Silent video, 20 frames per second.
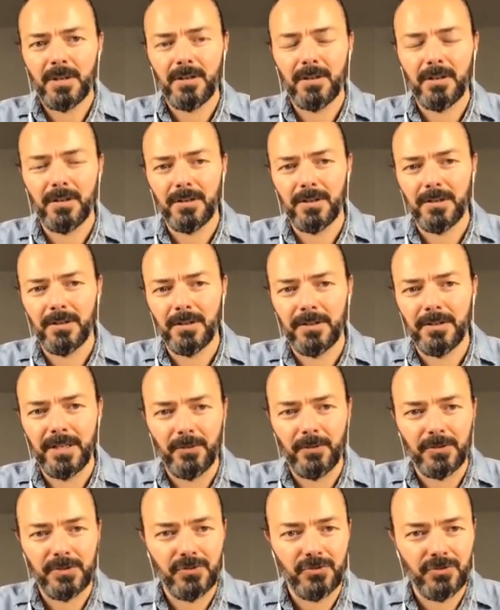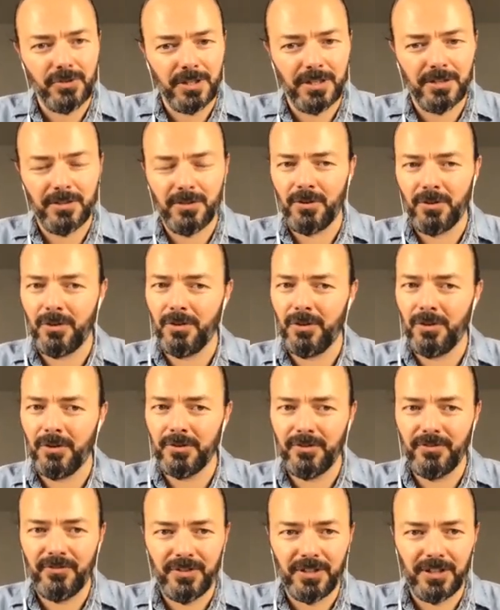uh, uh, down the street or on
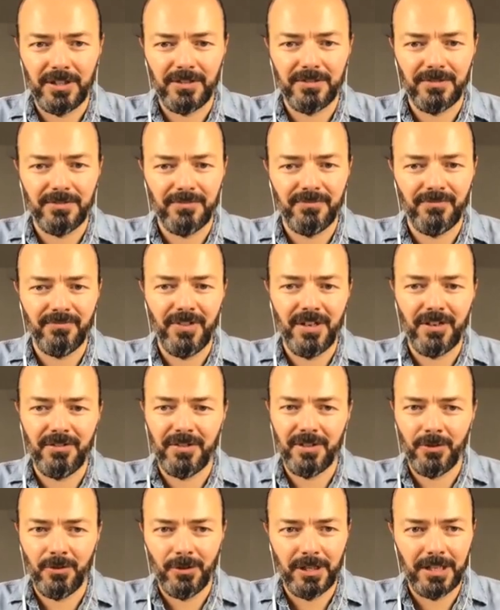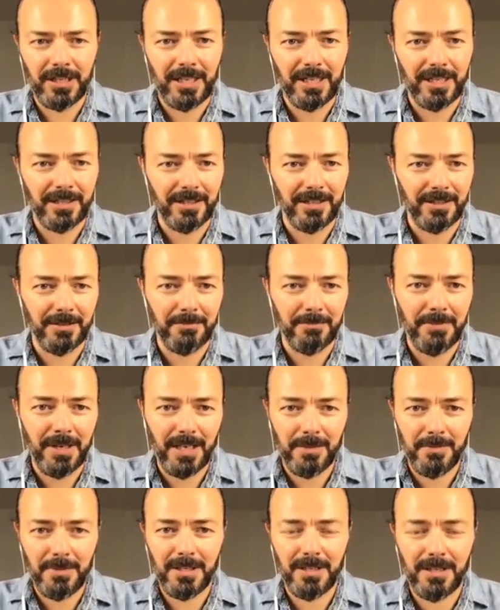your feet very early, like a
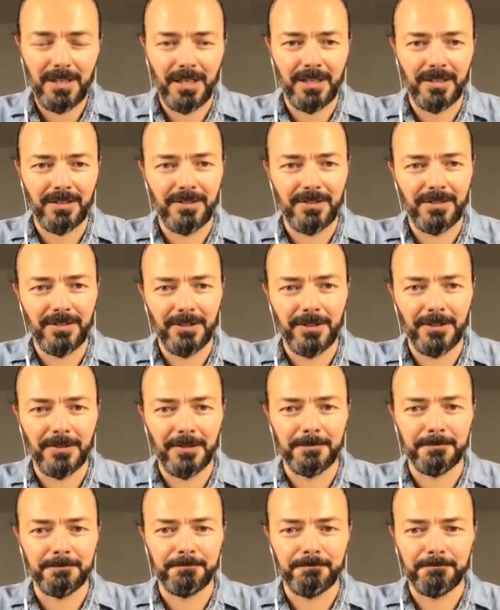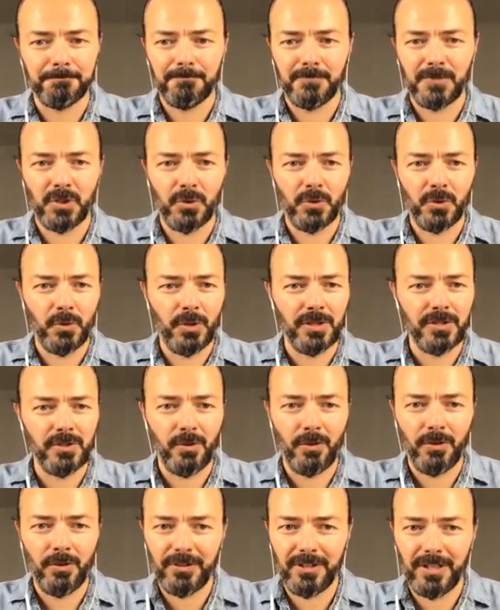baby, and um, you do this
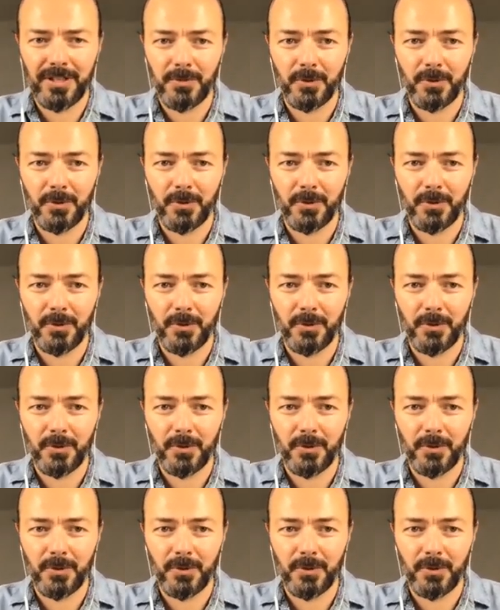all the time.